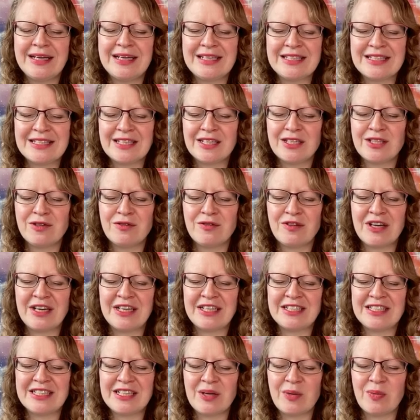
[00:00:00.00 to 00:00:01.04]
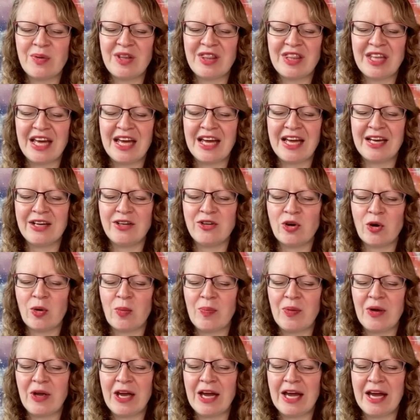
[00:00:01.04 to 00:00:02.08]
is the divinity within your
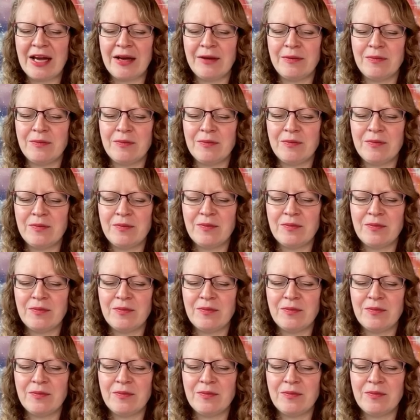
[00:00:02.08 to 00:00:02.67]
being.